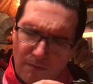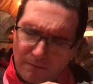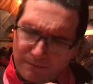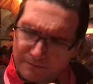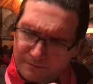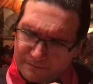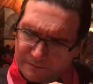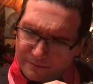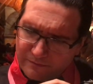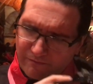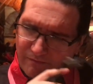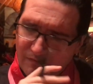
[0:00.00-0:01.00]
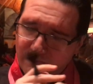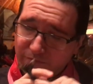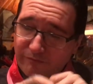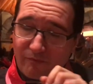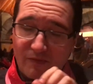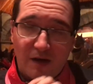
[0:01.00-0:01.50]

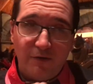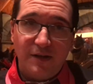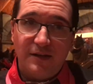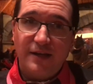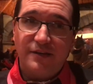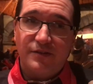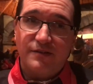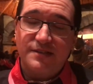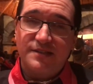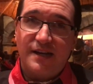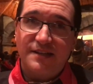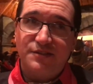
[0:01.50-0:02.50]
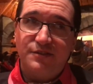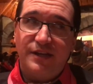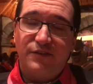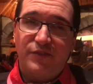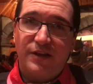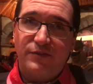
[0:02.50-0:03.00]
I really like it though. There's a nice, unique
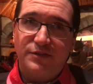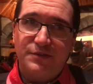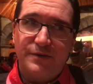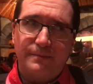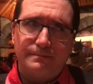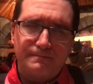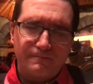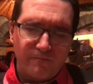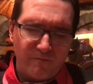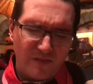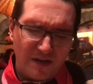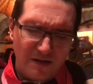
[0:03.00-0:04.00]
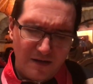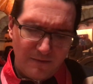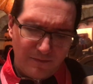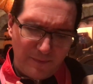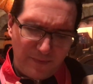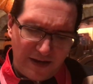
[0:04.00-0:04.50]
flavor to it.
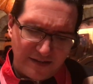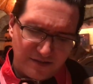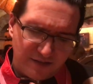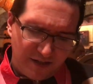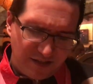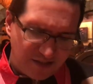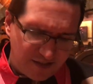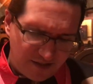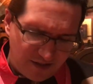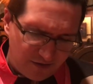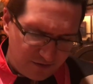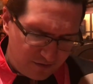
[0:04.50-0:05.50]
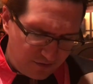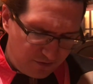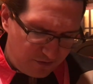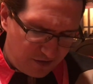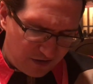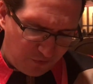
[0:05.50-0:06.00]
Might be hazelnutty, just in
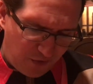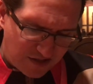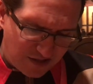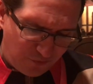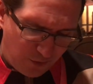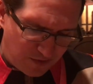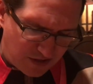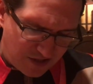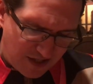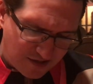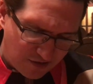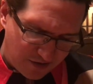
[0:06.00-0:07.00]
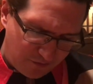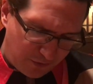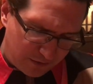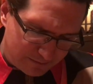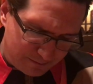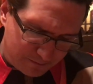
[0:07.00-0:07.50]
the frosting form, just tastes a little different.